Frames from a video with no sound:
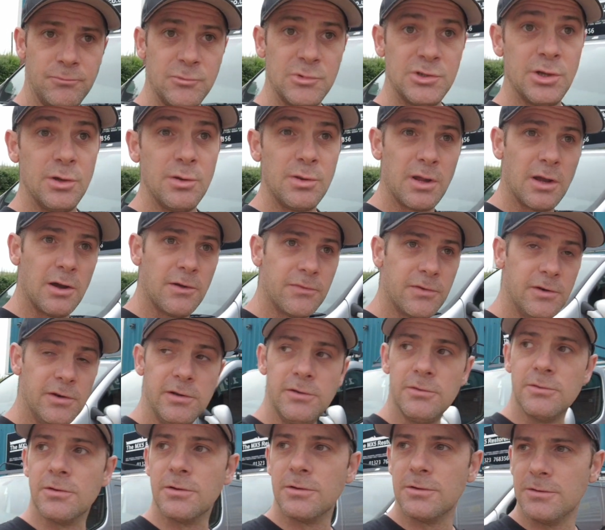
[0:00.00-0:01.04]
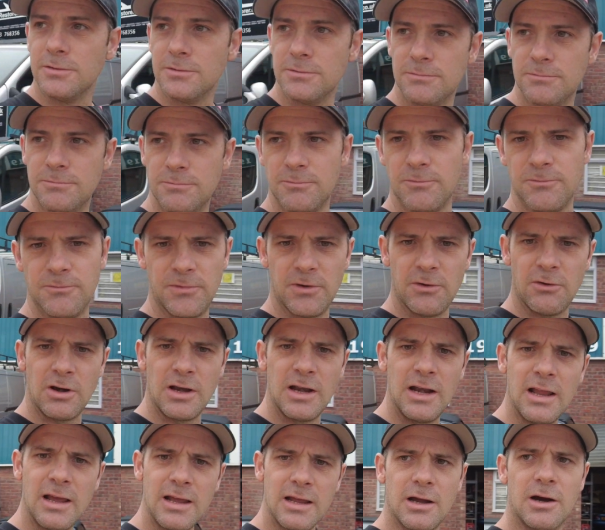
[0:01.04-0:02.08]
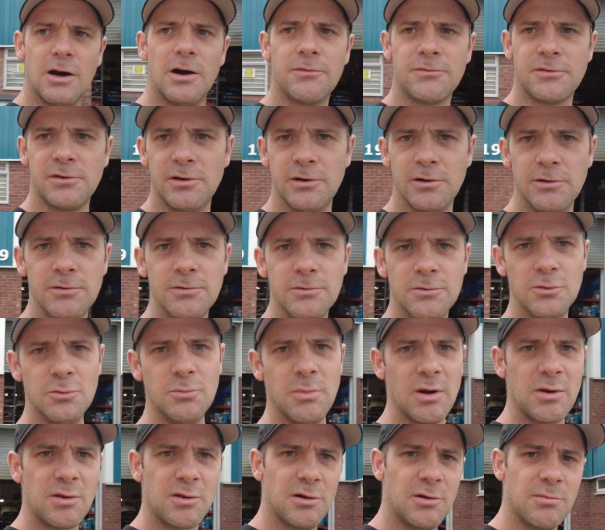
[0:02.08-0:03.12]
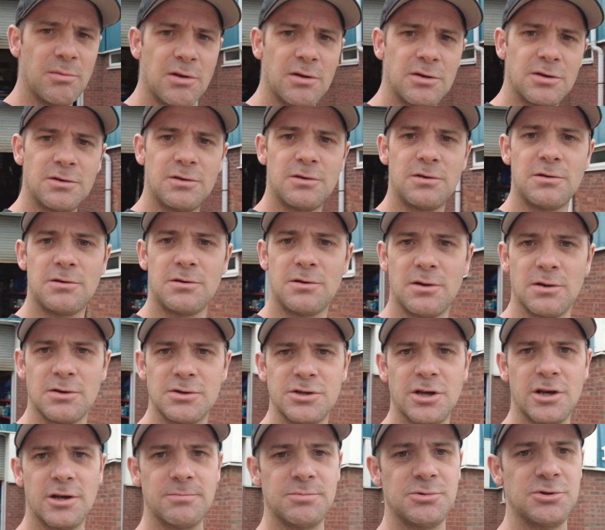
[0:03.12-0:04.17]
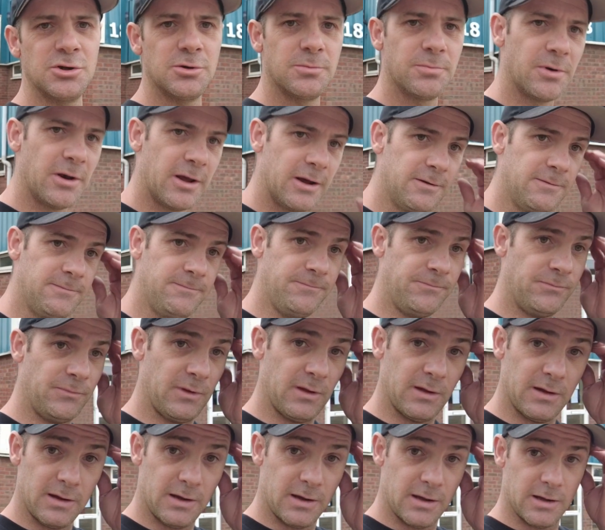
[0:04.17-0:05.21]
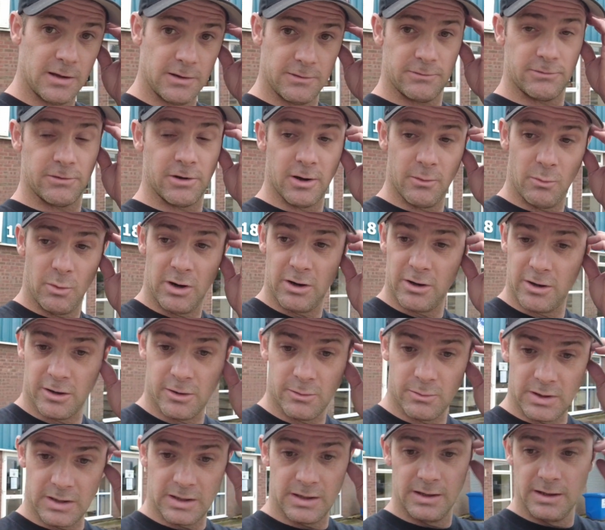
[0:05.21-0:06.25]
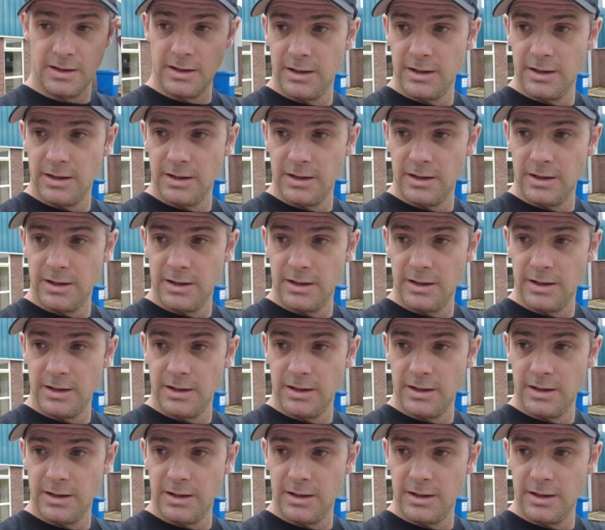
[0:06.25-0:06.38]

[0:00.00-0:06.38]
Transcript: Tuesday afternoon, very late afternoon, almost time to shut up shop now. Right, where are we?